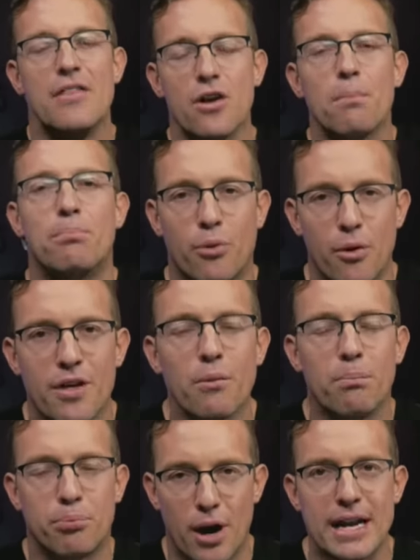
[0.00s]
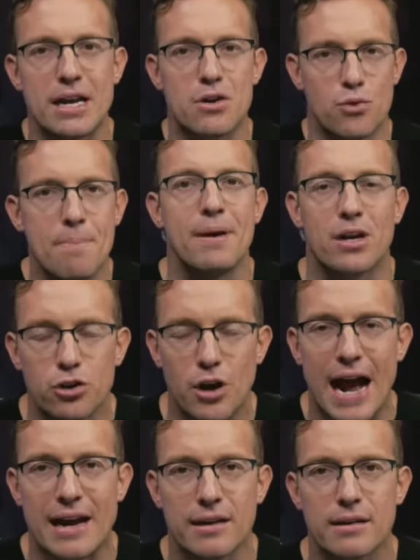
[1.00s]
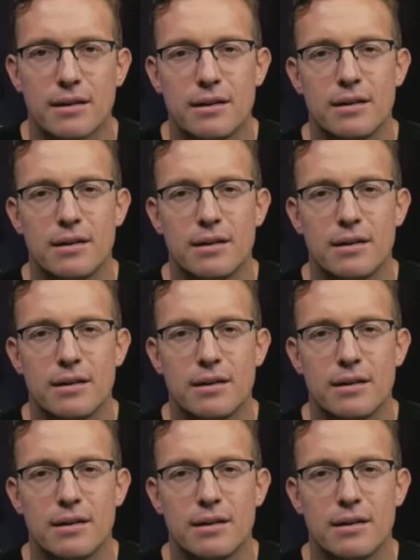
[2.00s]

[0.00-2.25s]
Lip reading: they'll break it, rip it, crack it.